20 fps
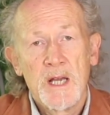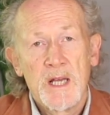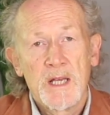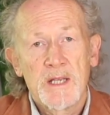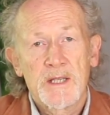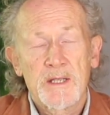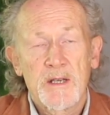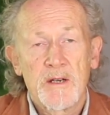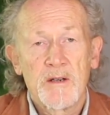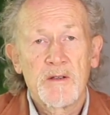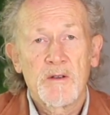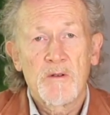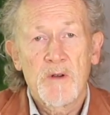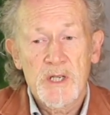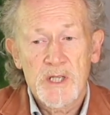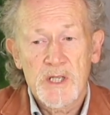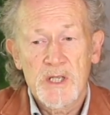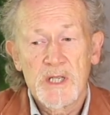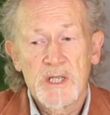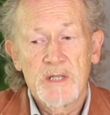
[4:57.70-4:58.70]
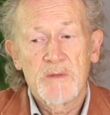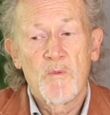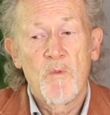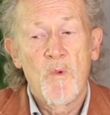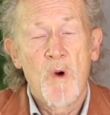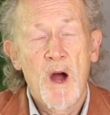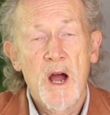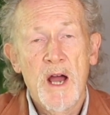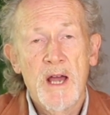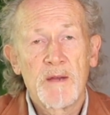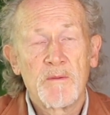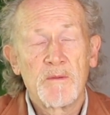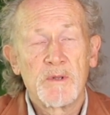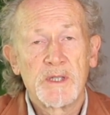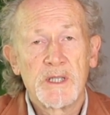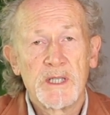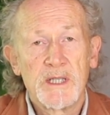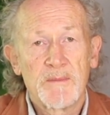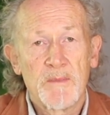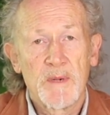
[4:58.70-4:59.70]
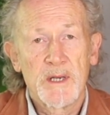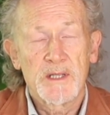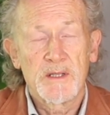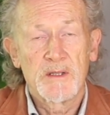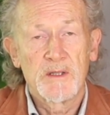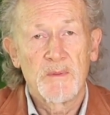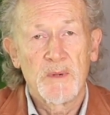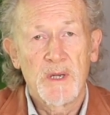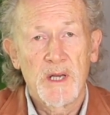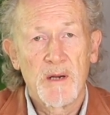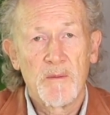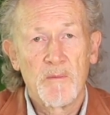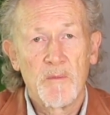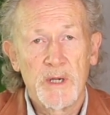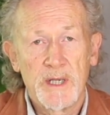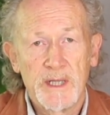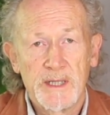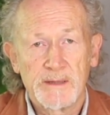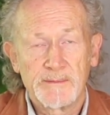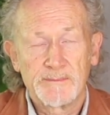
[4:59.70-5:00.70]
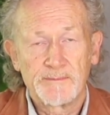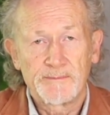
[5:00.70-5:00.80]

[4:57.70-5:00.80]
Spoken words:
So the question is, why would these muscles become weak?